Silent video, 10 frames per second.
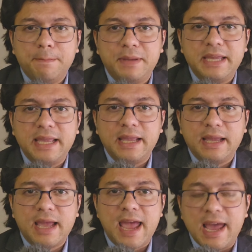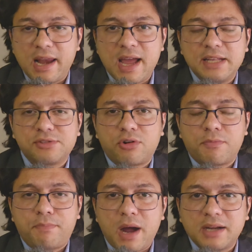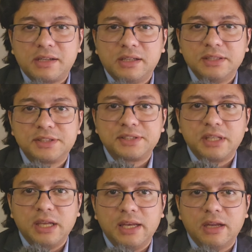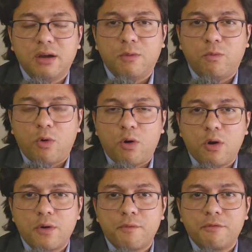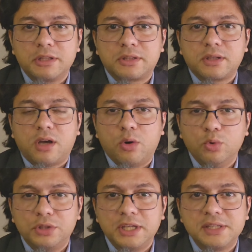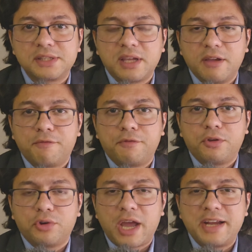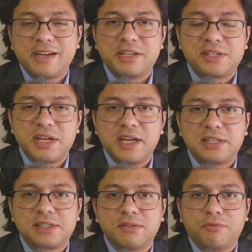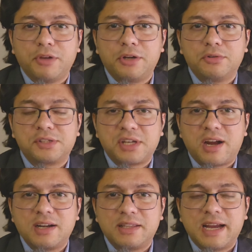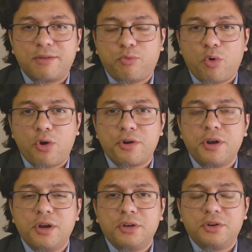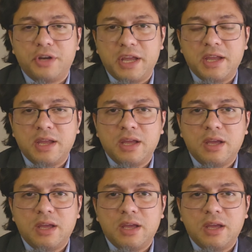be allies or partners in a war with Houthis if United States were to start that war today.